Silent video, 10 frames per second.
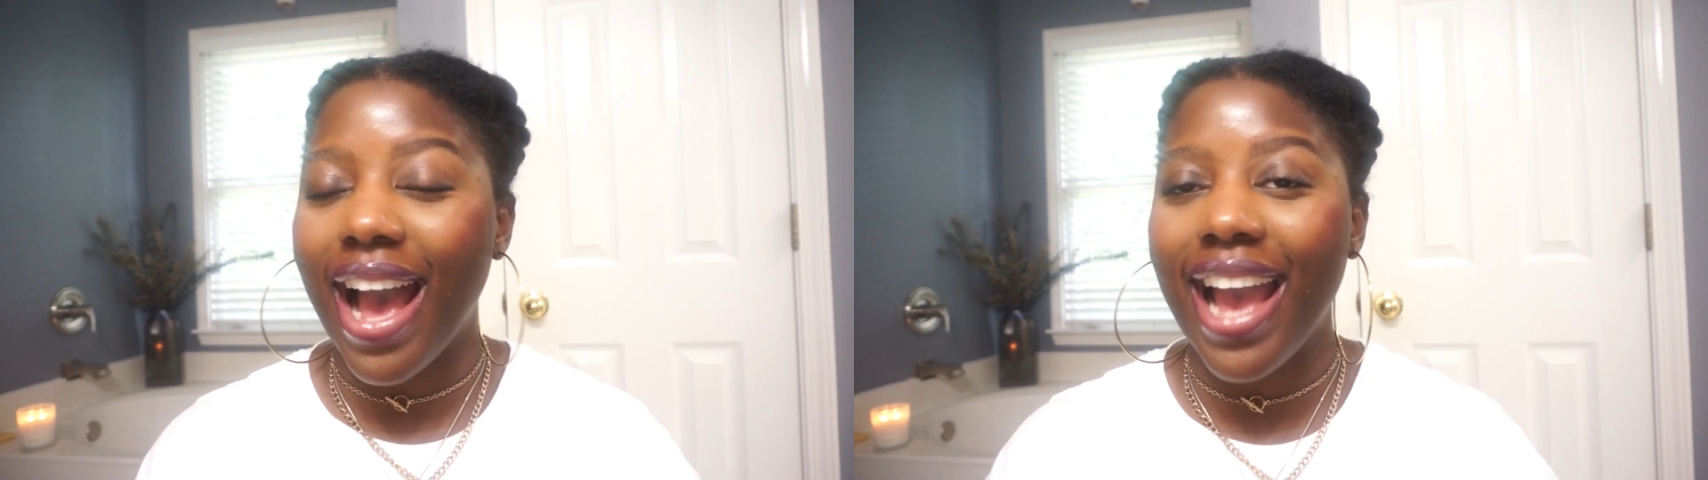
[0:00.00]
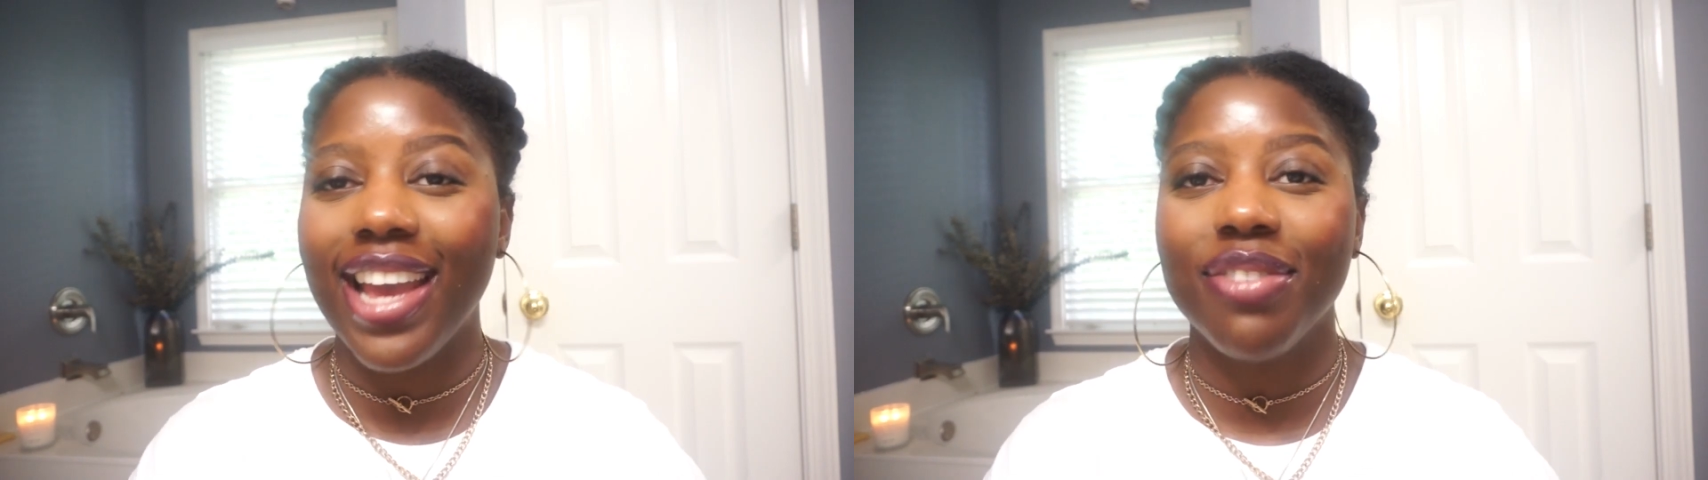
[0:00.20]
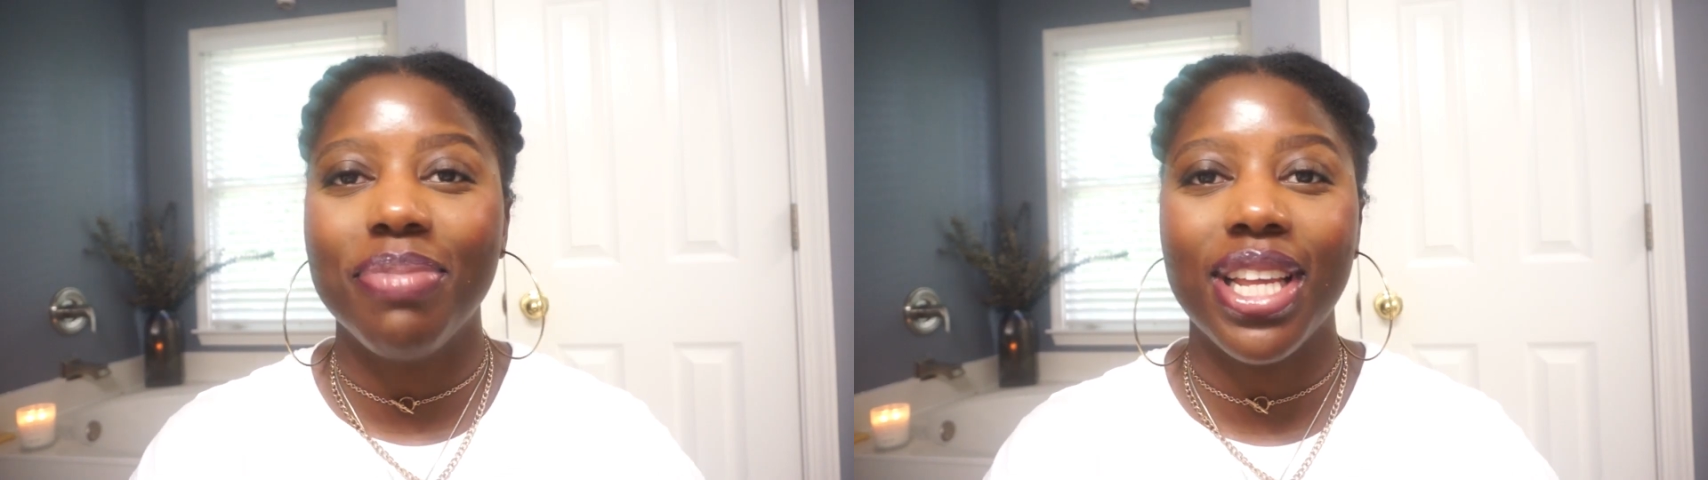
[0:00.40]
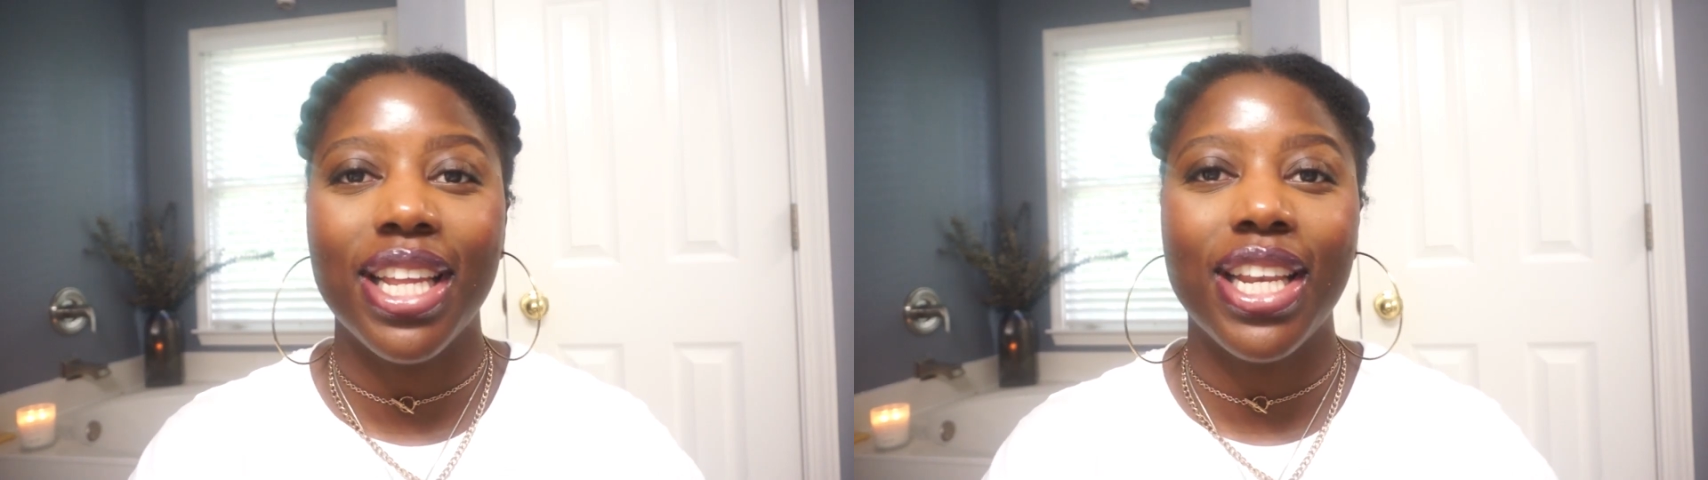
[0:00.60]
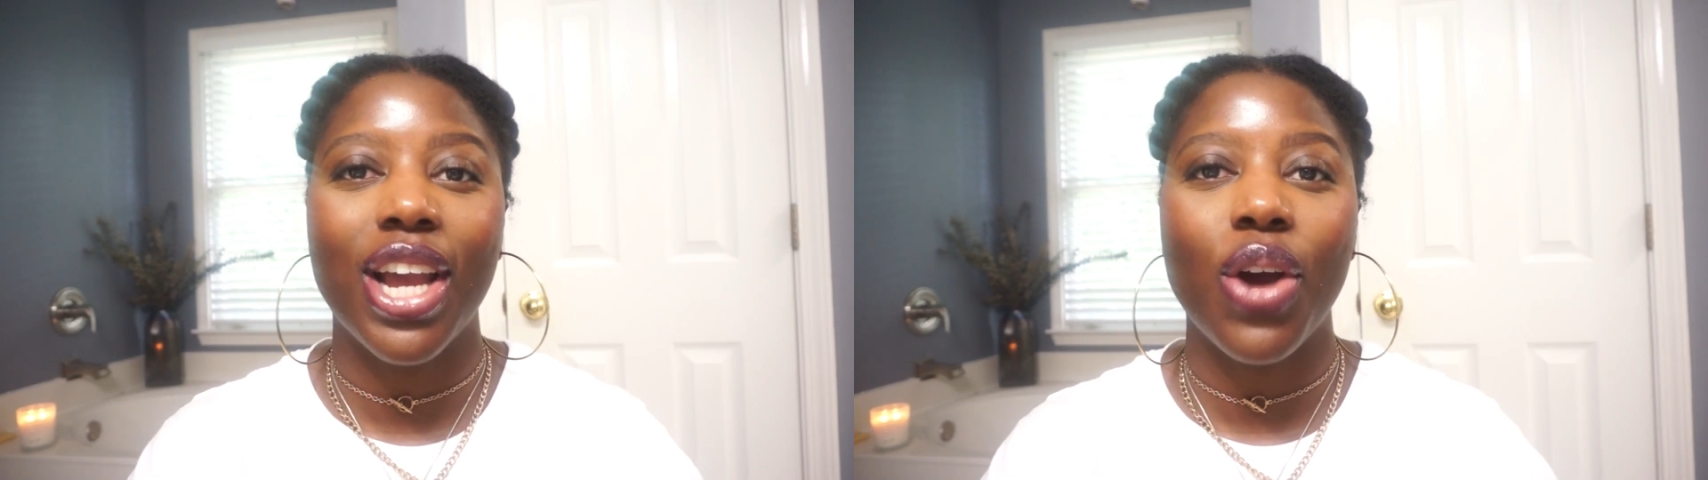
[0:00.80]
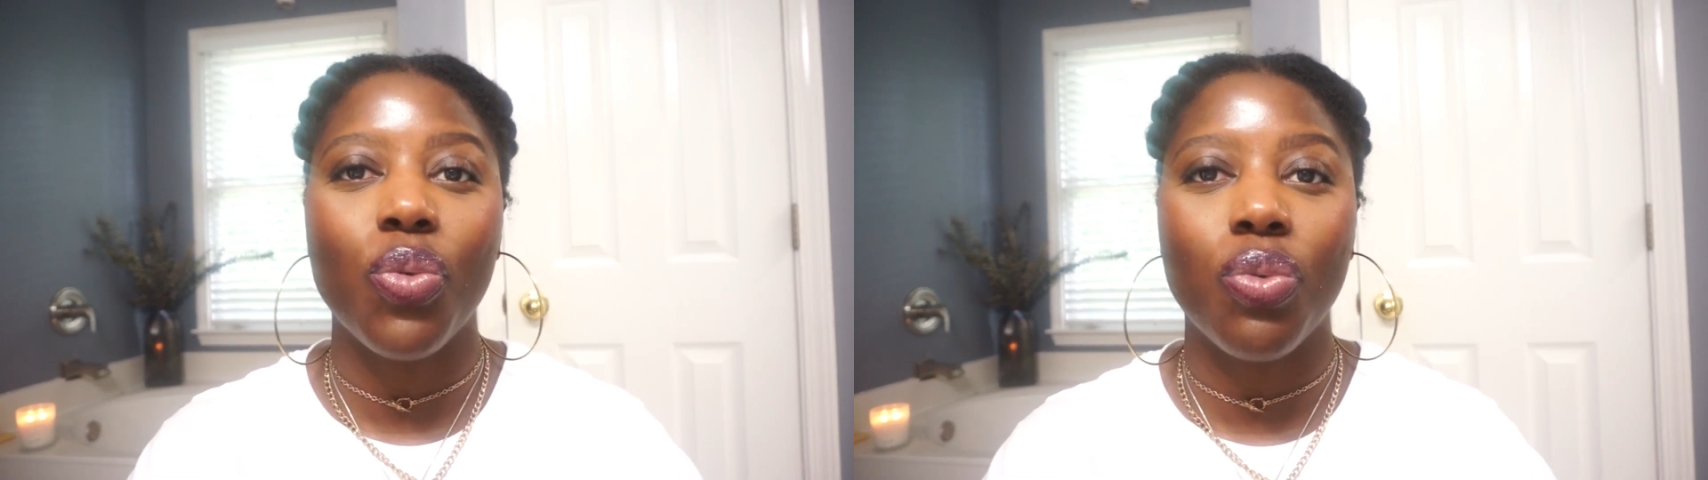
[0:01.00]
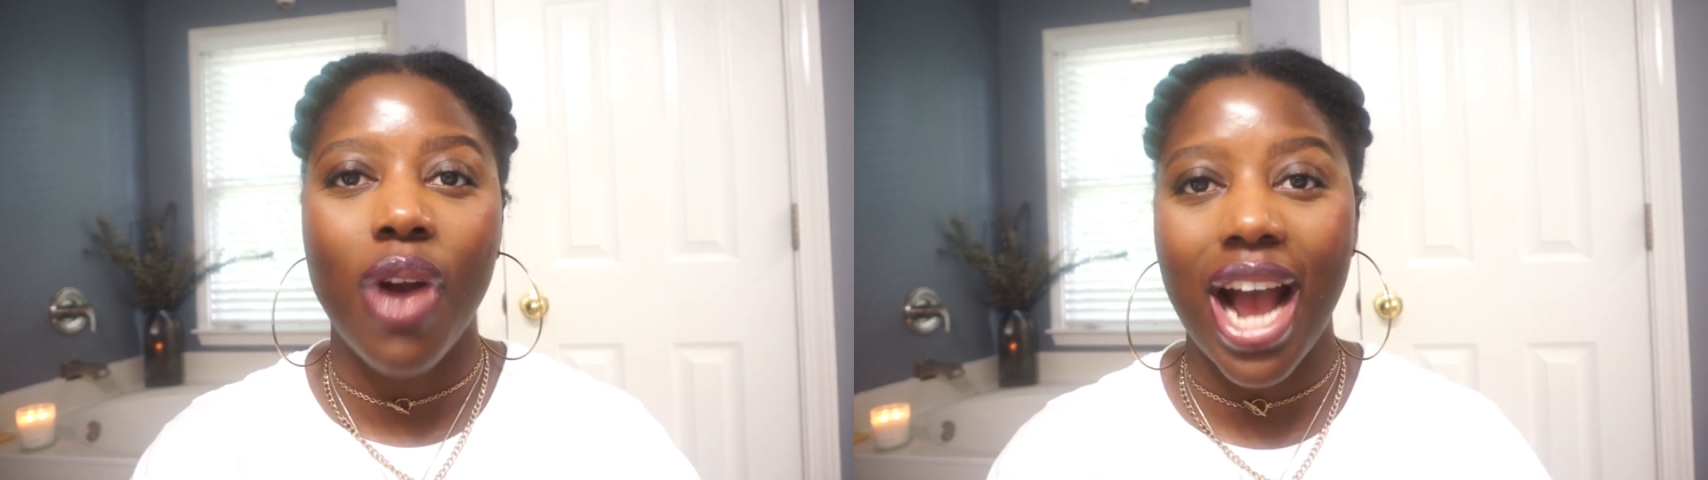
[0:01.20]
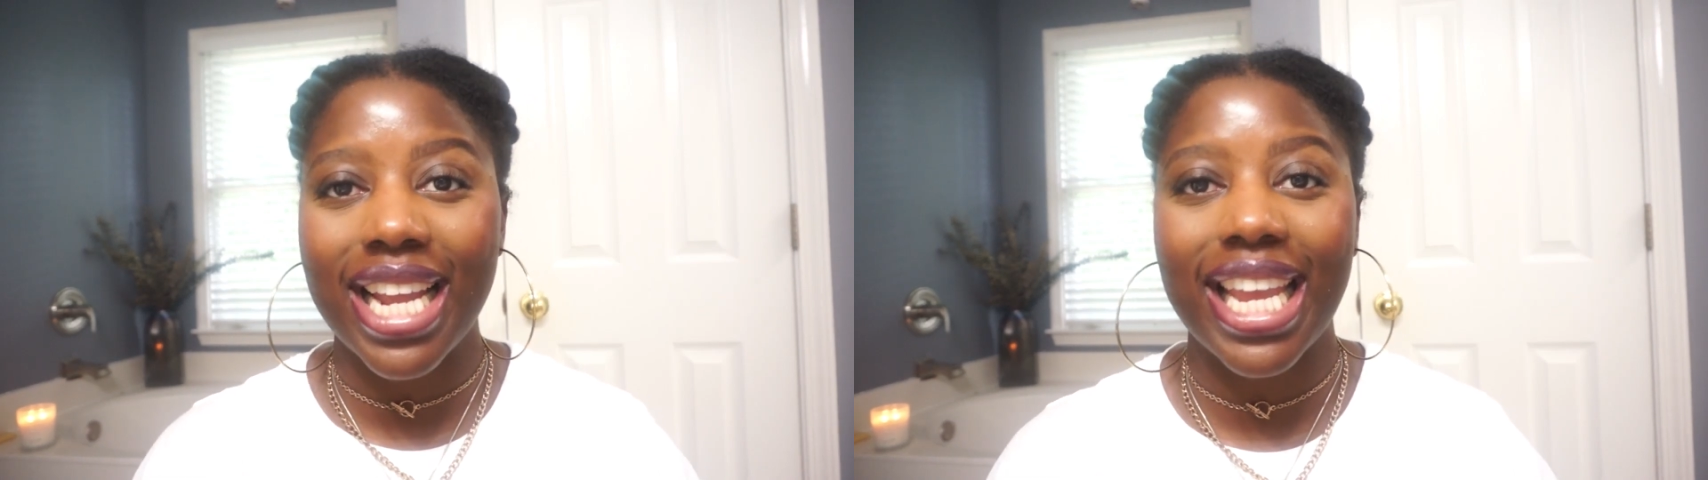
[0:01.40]
I have been
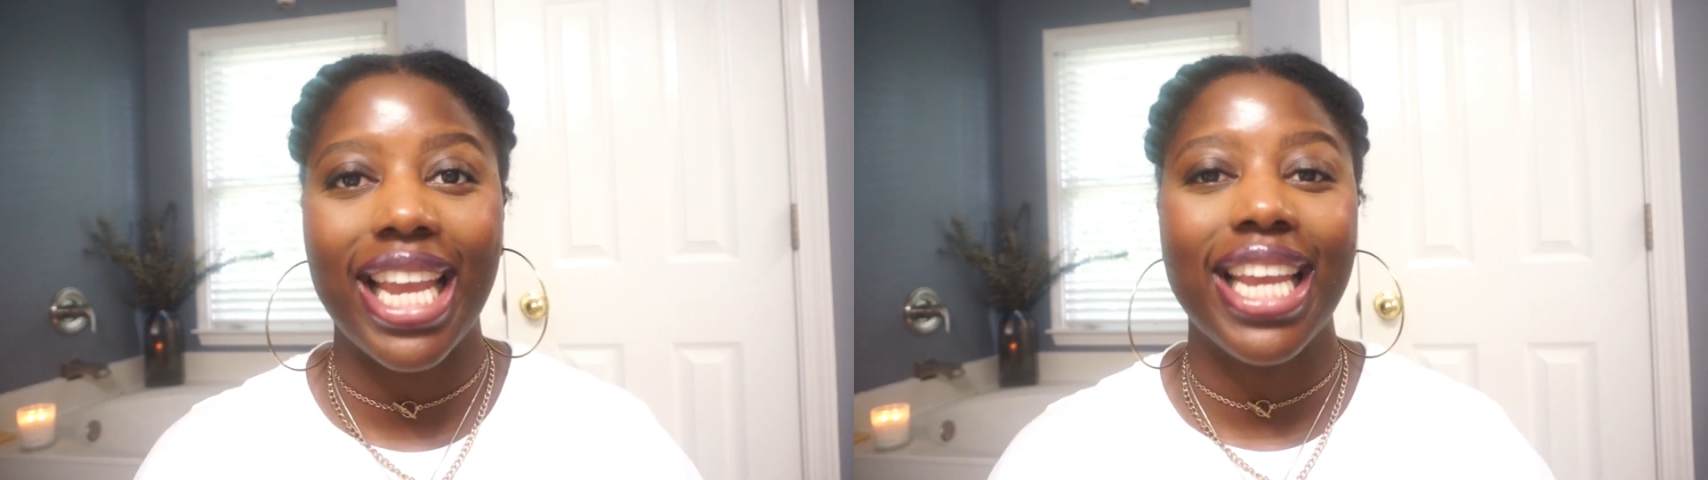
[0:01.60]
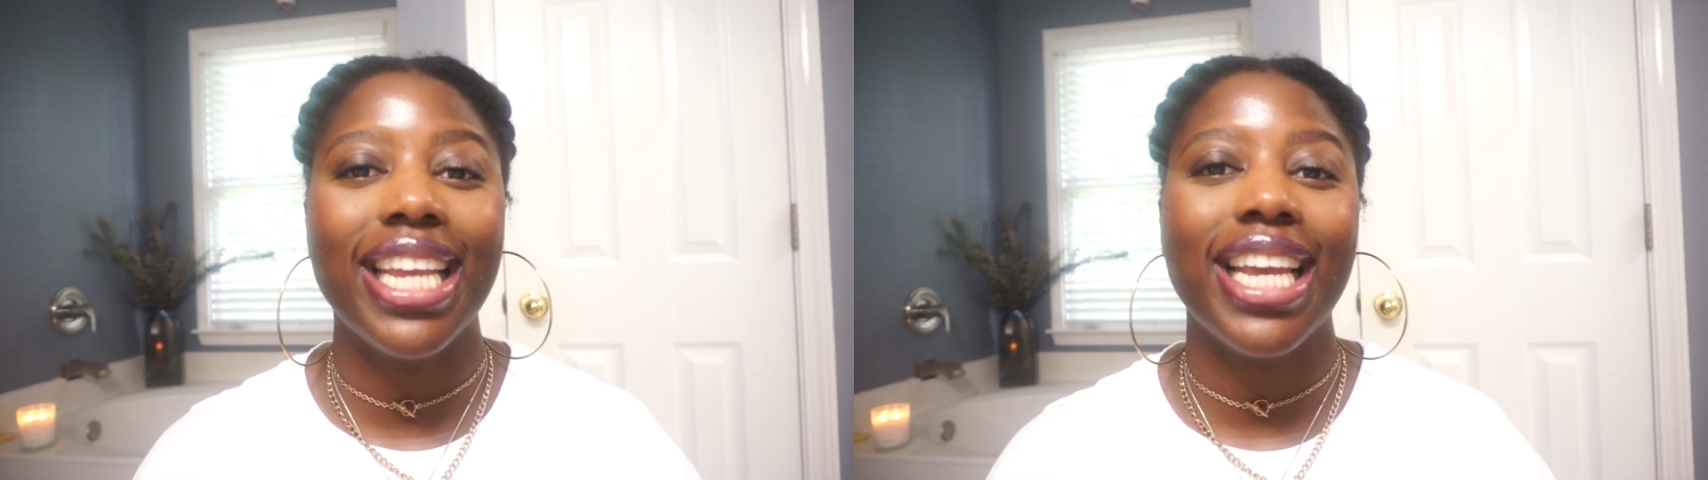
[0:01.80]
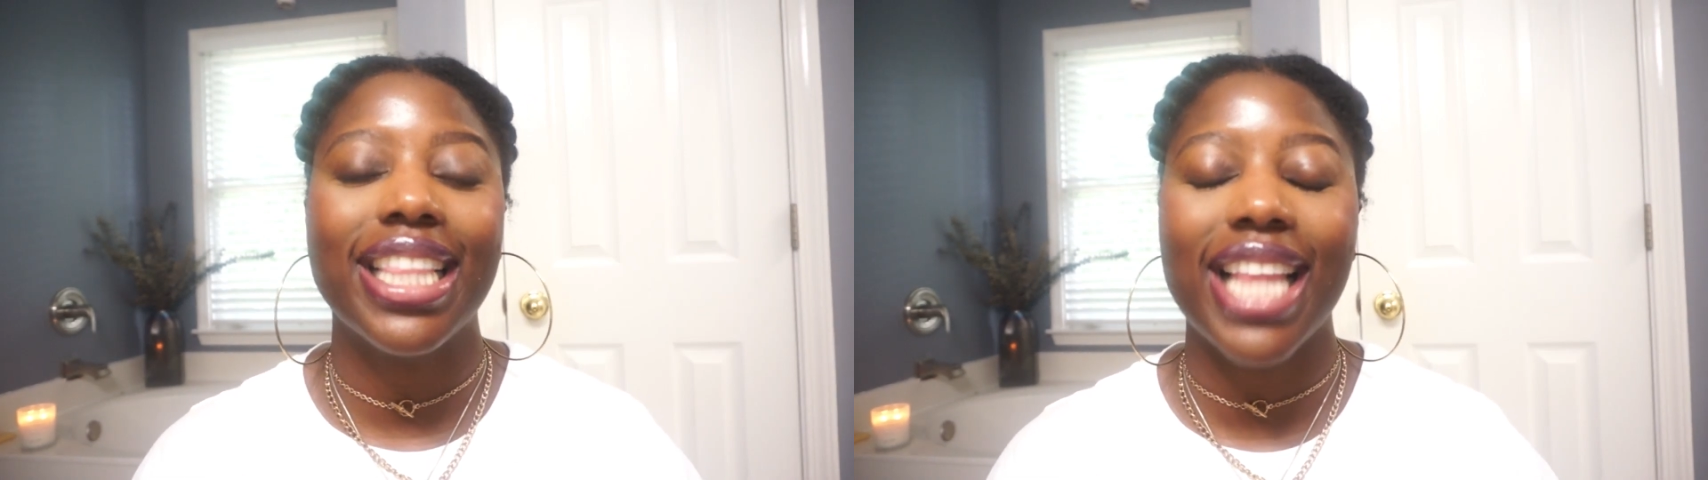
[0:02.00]
rocking